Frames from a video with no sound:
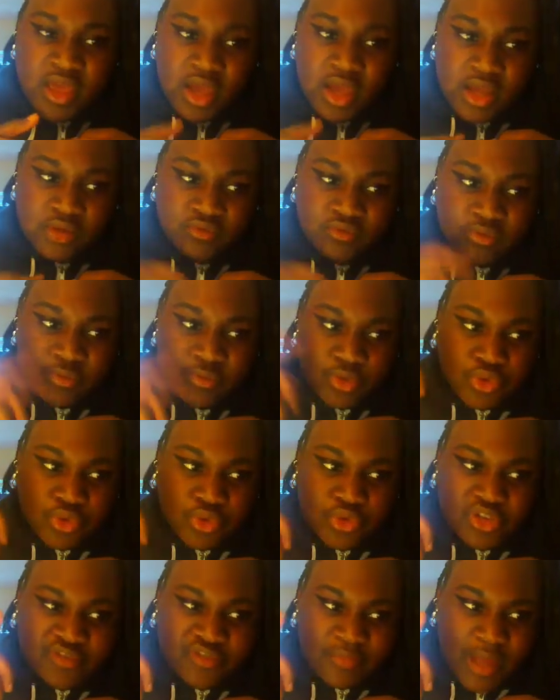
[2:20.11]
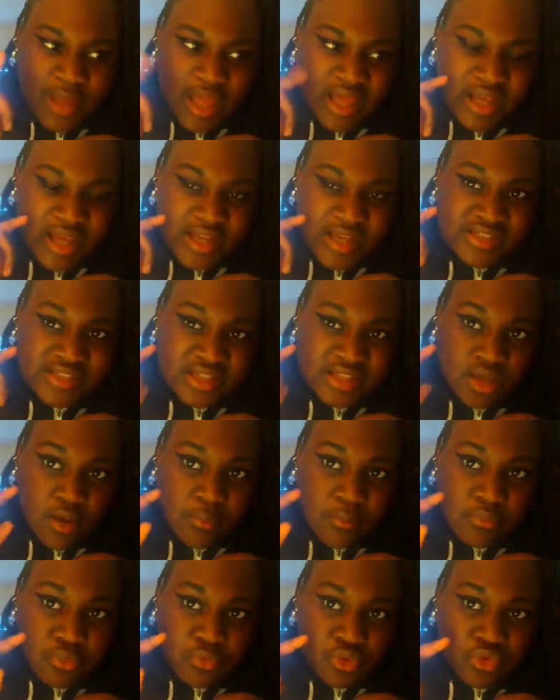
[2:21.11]
And from the corner of my eye, I see her
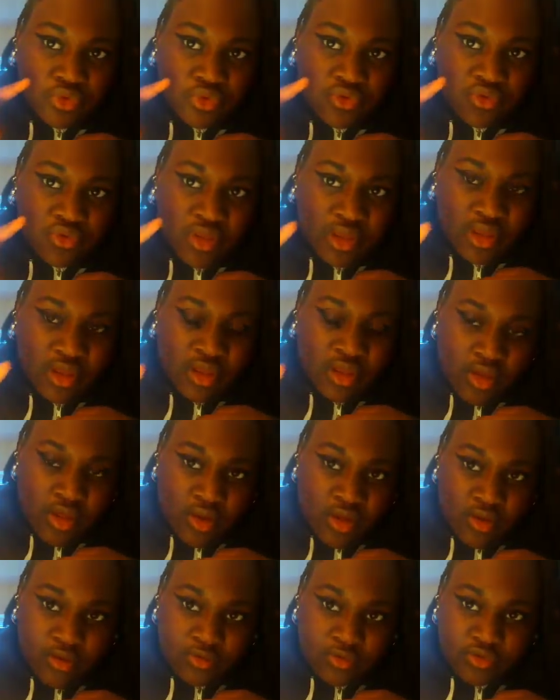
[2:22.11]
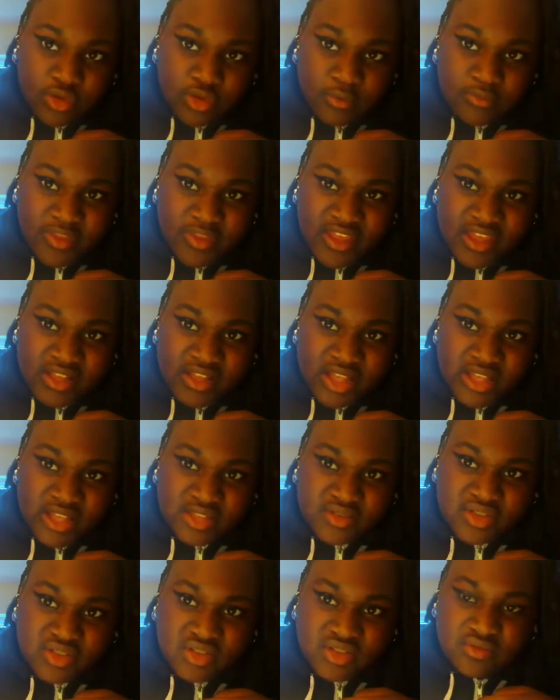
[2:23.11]
moving from there, like
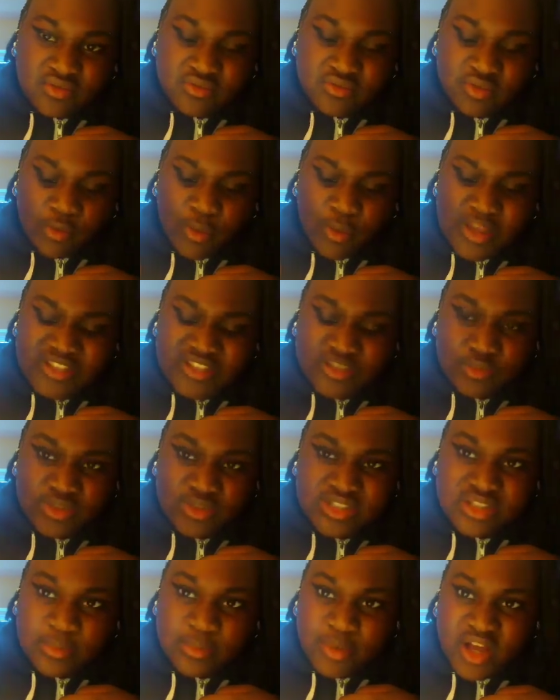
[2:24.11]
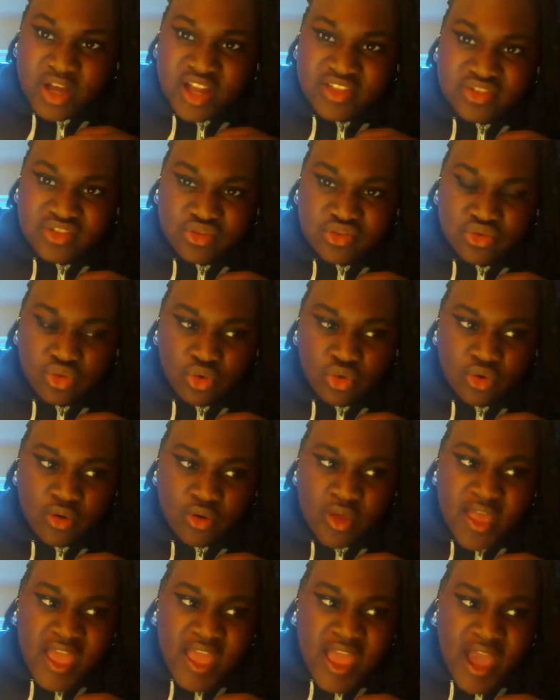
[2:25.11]
from where she was to behind the door.
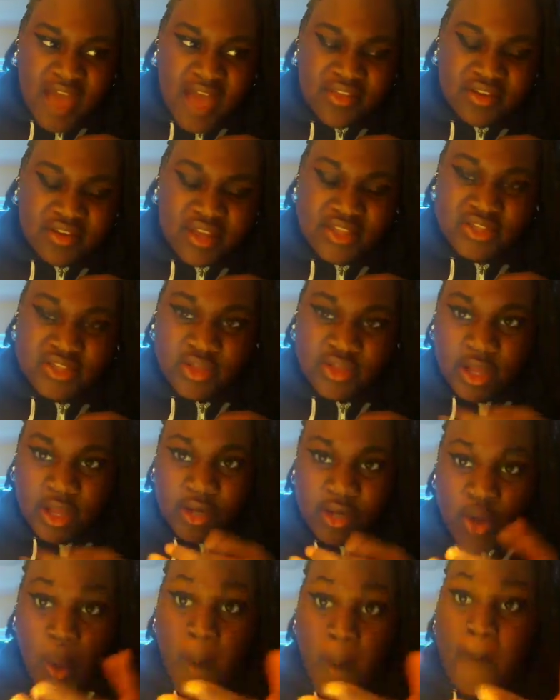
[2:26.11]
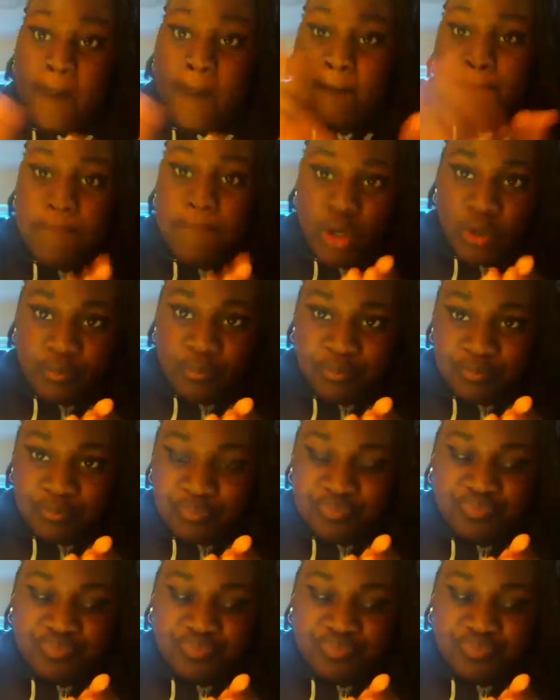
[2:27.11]
And the next thing I know, boom.